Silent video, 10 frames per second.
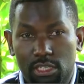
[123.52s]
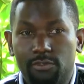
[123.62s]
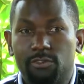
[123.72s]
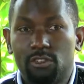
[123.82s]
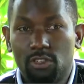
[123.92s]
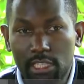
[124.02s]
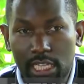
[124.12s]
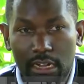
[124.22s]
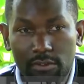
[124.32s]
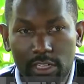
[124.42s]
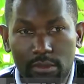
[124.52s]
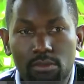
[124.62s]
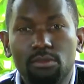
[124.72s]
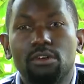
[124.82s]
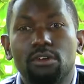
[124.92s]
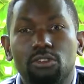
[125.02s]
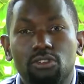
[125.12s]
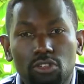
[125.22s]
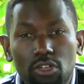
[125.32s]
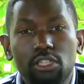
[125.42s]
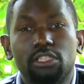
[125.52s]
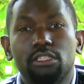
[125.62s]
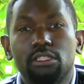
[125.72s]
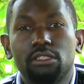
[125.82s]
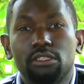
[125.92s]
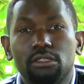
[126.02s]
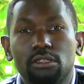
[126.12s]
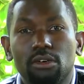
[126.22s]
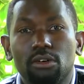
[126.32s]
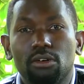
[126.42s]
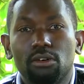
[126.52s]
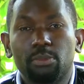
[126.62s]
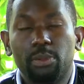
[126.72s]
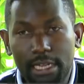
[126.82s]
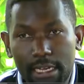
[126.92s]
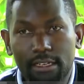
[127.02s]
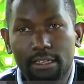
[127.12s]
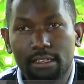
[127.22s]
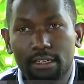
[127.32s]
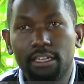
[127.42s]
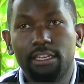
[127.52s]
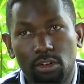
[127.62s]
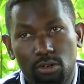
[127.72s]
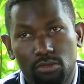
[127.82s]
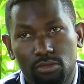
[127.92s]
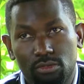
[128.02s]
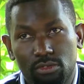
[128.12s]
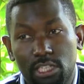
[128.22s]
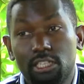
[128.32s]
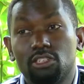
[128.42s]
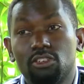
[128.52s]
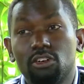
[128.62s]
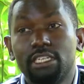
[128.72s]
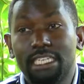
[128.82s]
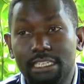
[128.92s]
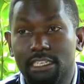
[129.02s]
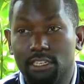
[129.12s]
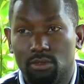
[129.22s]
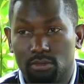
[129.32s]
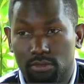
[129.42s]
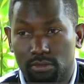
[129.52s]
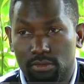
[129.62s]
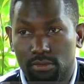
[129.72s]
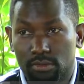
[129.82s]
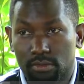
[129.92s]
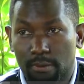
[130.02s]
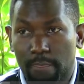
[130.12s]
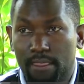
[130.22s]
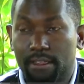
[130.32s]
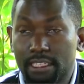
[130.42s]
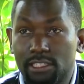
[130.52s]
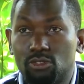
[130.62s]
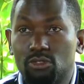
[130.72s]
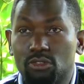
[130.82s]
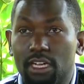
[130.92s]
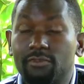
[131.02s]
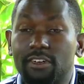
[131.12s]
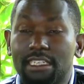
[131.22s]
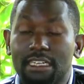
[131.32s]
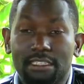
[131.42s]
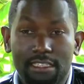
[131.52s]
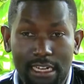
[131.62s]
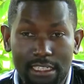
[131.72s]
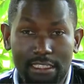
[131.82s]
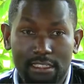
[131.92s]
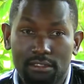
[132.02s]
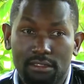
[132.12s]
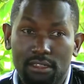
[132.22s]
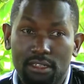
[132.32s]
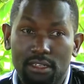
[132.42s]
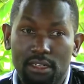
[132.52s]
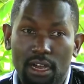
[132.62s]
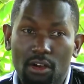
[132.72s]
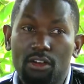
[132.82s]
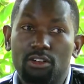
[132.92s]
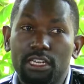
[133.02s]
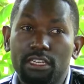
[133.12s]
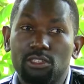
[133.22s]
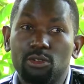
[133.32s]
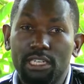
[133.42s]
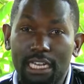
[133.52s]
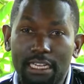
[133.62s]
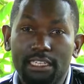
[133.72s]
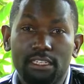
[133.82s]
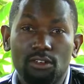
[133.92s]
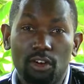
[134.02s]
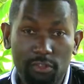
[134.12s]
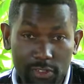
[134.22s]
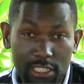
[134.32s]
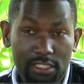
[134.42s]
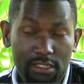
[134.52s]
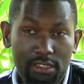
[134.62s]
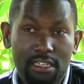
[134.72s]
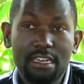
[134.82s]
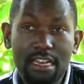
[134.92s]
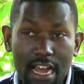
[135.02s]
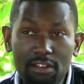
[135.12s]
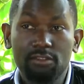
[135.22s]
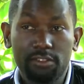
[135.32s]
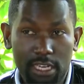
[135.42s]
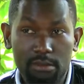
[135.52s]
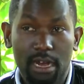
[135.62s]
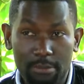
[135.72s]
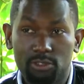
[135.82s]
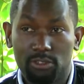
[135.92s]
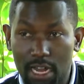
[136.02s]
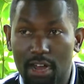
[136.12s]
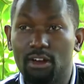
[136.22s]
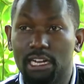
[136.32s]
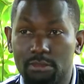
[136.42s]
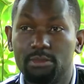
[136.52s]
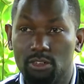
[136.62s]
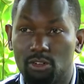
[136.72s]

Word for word: If you don't have them, do not play a hero. There is no dead hero. Just to emphasize that, our colleagues who died in COVID, none of them up to now has been